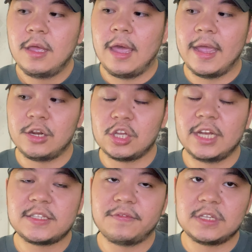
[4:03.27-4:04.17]
And you
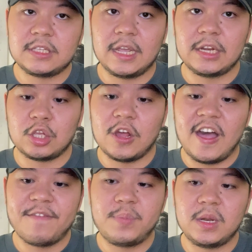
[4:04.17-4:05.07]
guys understand, you know,
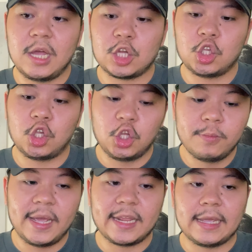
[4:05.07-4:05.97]
I've been
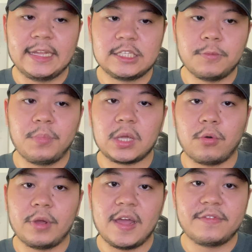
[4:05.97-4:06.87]
accumulating into
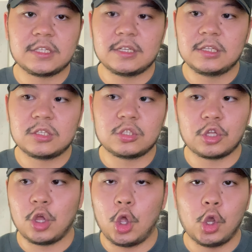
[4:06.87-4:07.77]
Bitcoin ever since,
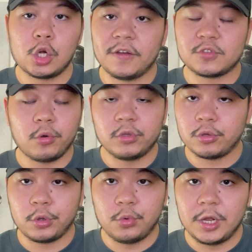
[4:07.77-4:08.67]
you know, early of twenty
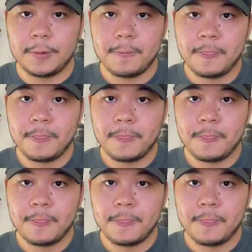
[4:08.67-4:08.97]
twenty-one,